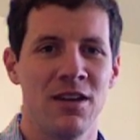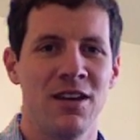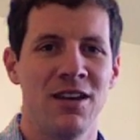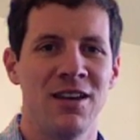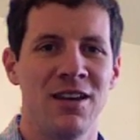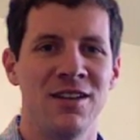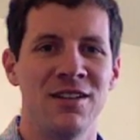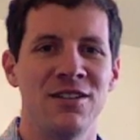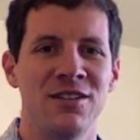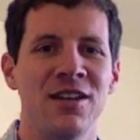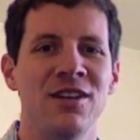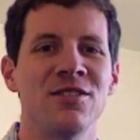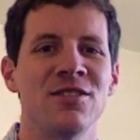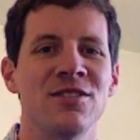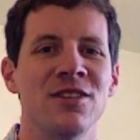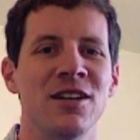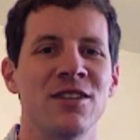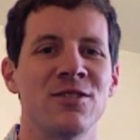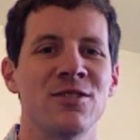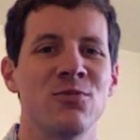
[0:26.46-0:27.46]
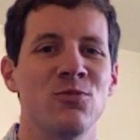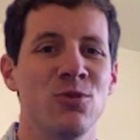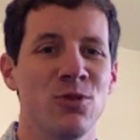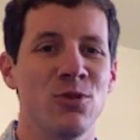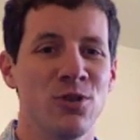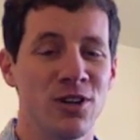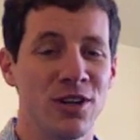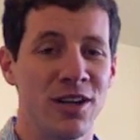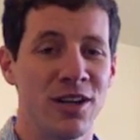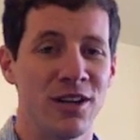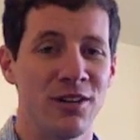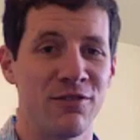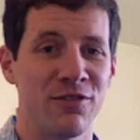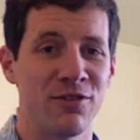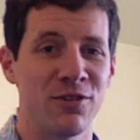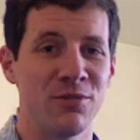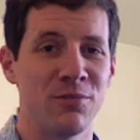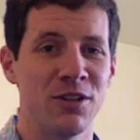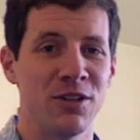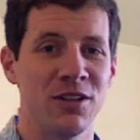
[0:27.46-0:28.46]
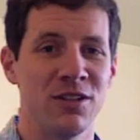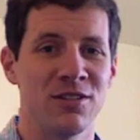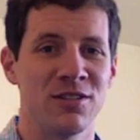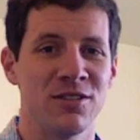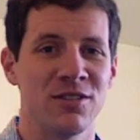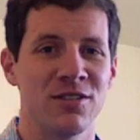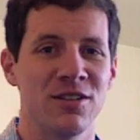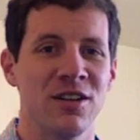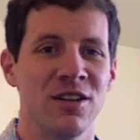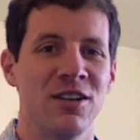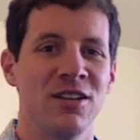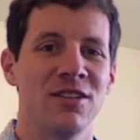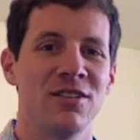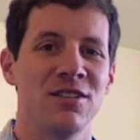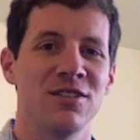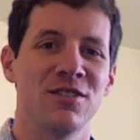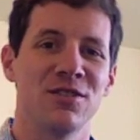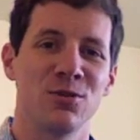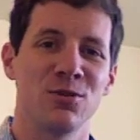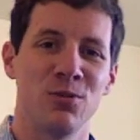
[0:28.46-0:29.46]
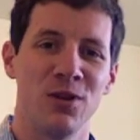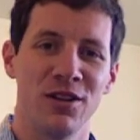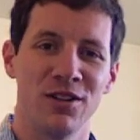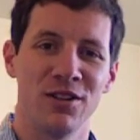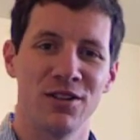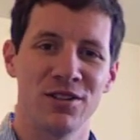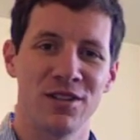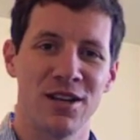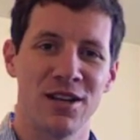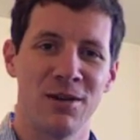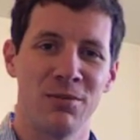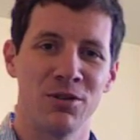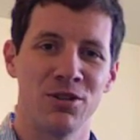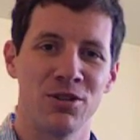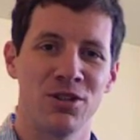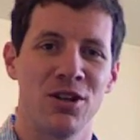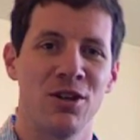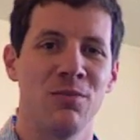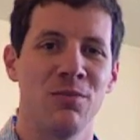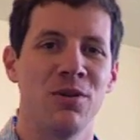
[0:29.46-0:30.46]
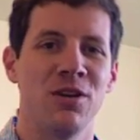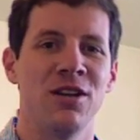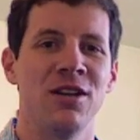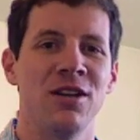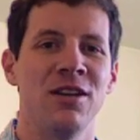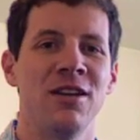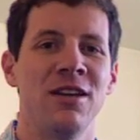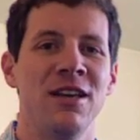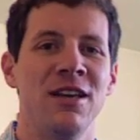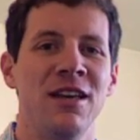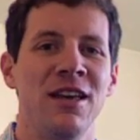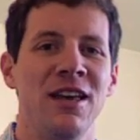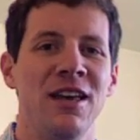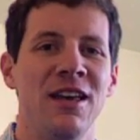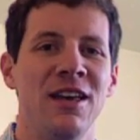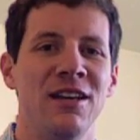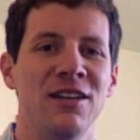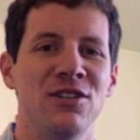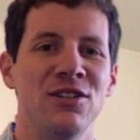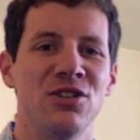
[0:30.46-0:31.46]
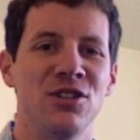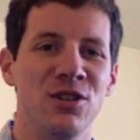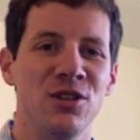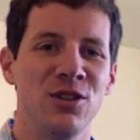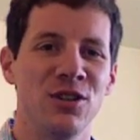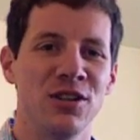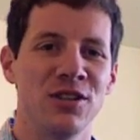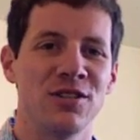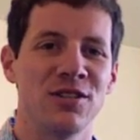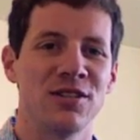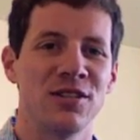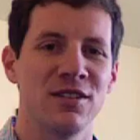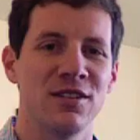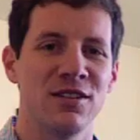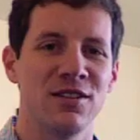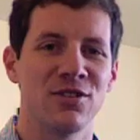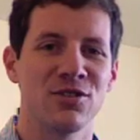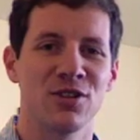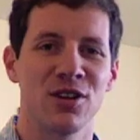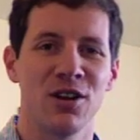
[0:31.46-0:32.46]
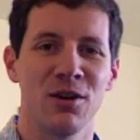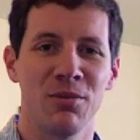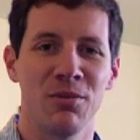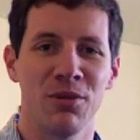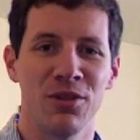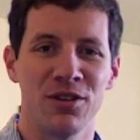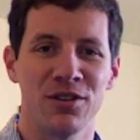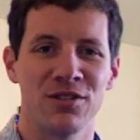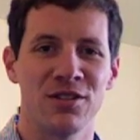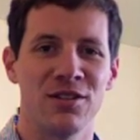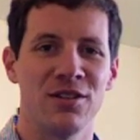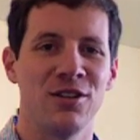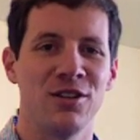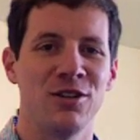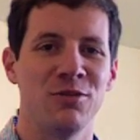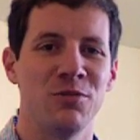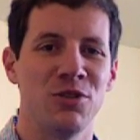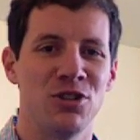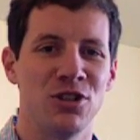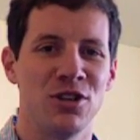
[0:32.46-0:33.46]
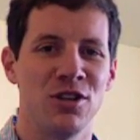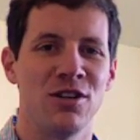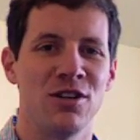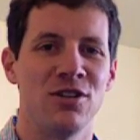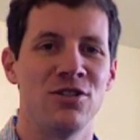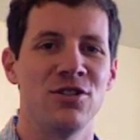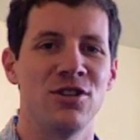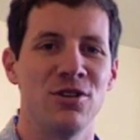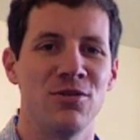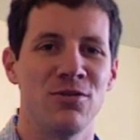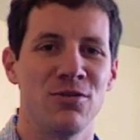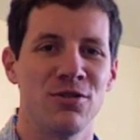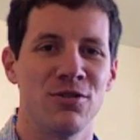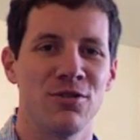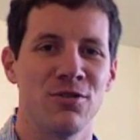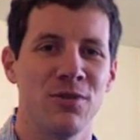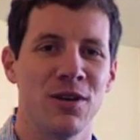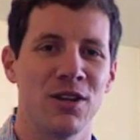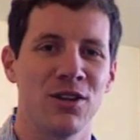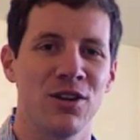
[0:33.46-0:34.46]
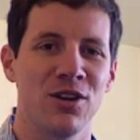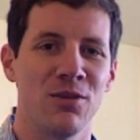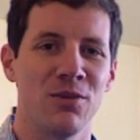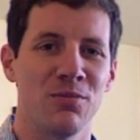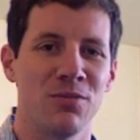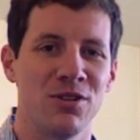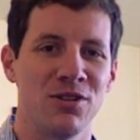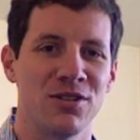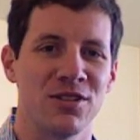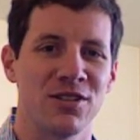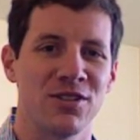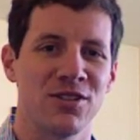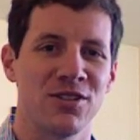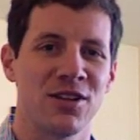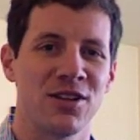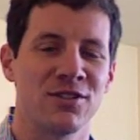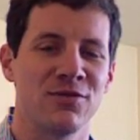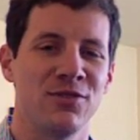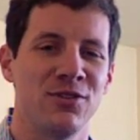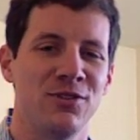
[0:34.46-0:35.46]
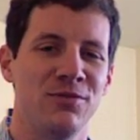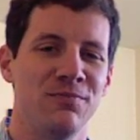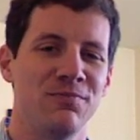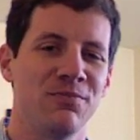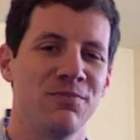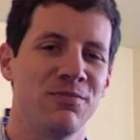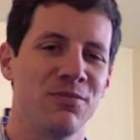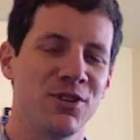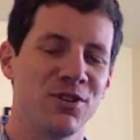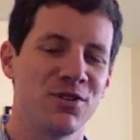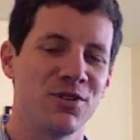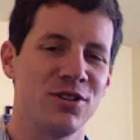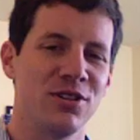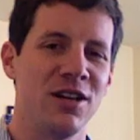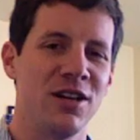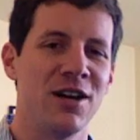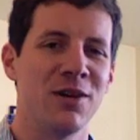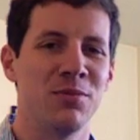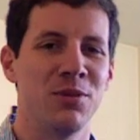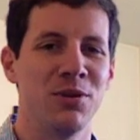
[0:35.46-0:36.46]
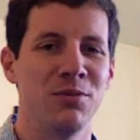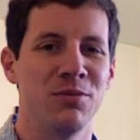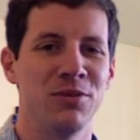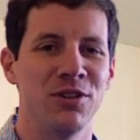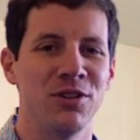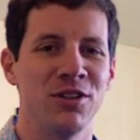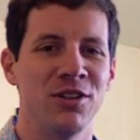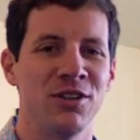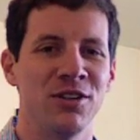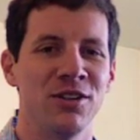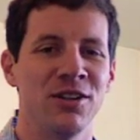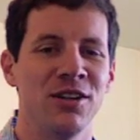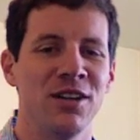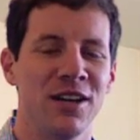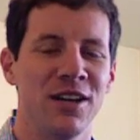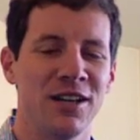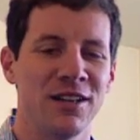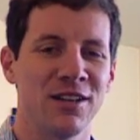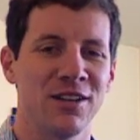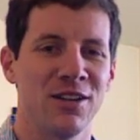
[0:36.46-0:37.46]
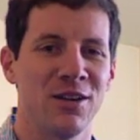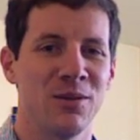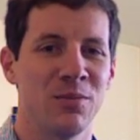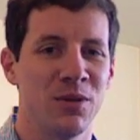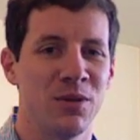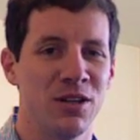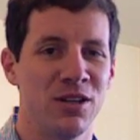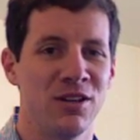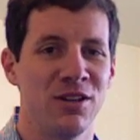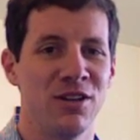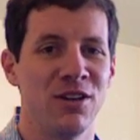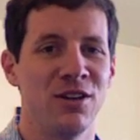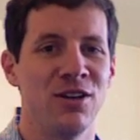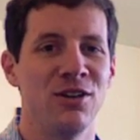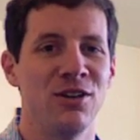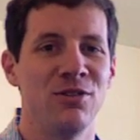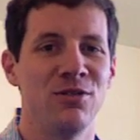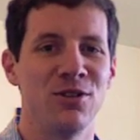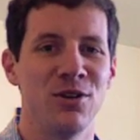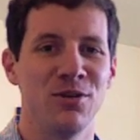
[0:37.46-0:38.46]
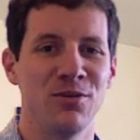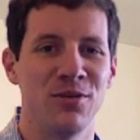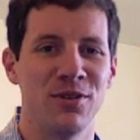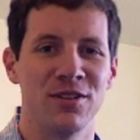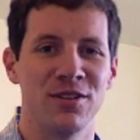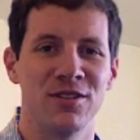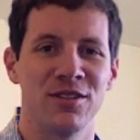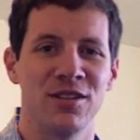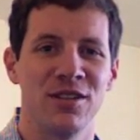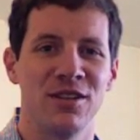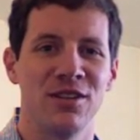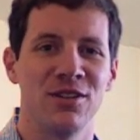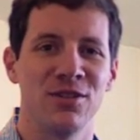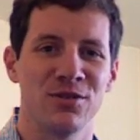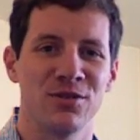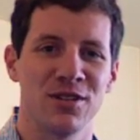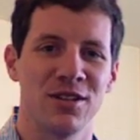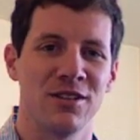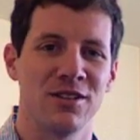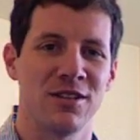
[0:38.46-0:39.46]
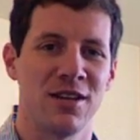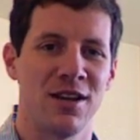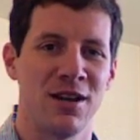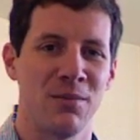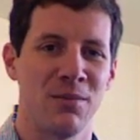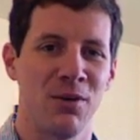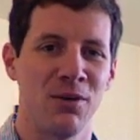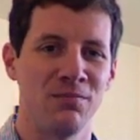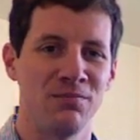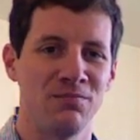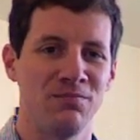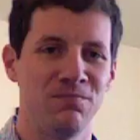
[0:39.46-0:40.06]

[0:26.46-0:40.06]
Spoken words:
And Dana's got some work ahead of her because this is a well-established company, and she thinks there's a couple things that need to be changed in order to make the company successful. There's a lot of people here at the company who don't want to see those things happen.